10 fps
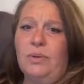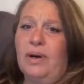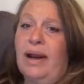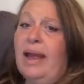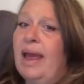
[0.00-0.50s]

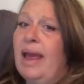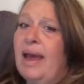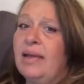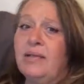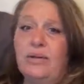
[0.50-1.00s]
or a
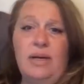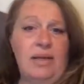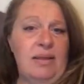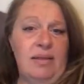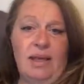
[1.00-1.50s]
hat or
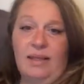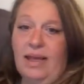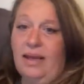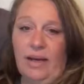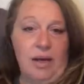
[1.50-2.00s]
anything like
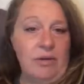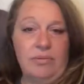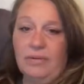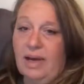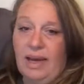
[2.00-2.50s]
that,
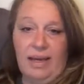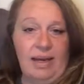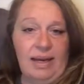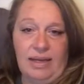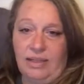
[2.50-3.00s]
no, I
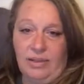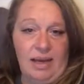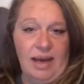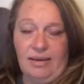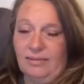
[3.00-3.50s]
cannot do
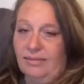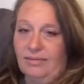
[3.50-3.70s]
that.